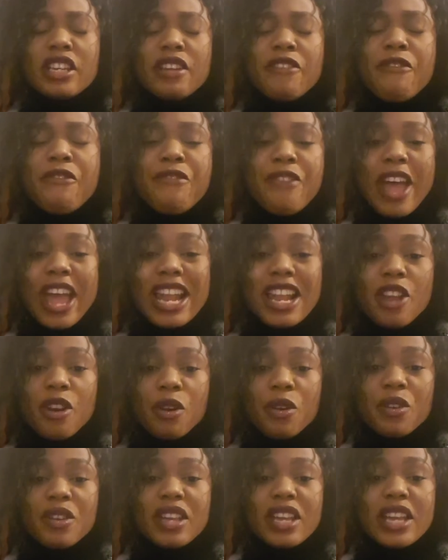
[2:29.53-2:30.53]

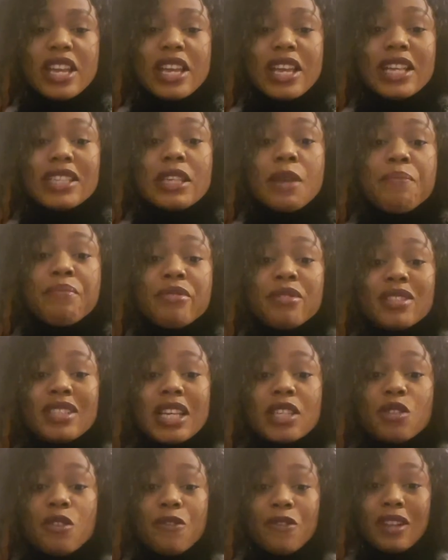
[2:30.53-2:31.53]
Failure is a
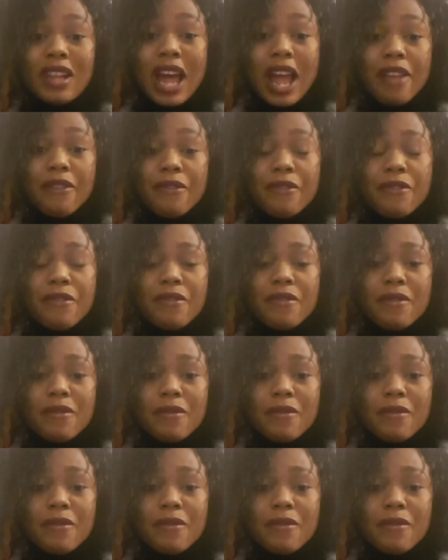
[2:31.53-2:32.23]
process of life.